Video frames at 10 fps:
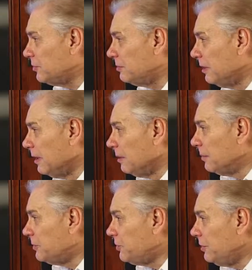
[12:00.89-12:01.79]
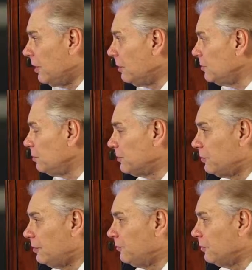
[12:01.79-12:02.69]
you, but she knows what's
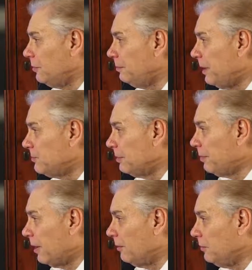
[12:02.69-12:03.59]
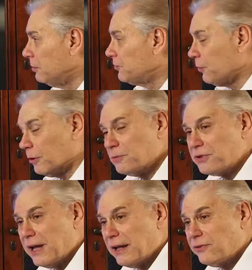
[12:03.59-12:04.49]
good for you based upon your
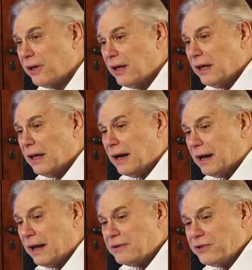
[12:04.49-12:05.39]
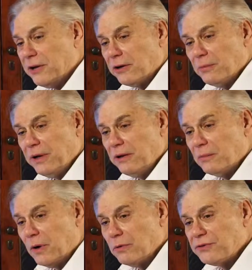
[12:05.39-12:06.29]
circumstance. And I see her to be the
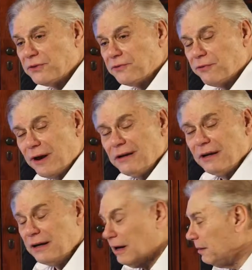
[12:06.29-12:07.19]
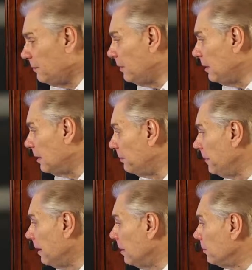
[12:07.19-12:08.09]
most friendly of the
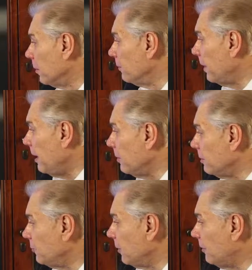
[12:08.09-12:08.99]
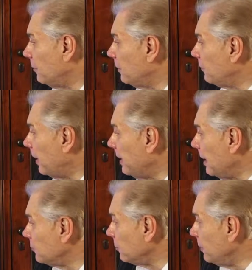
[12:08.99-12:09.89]
purveyors of
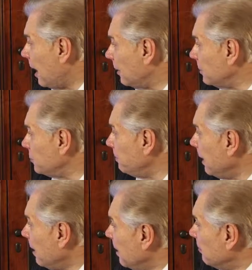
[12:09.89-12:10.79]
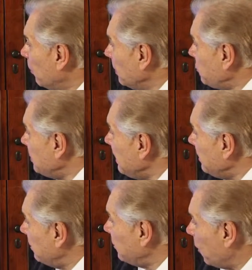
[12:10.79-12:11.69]
financial knowledge. But what you
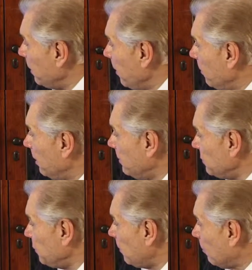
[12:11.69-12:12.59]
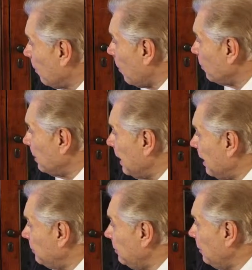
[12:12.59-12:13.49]
need to know here, and this is what we're all going to
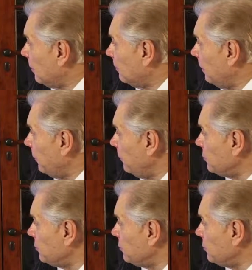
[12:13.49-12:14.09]
have to deal with, and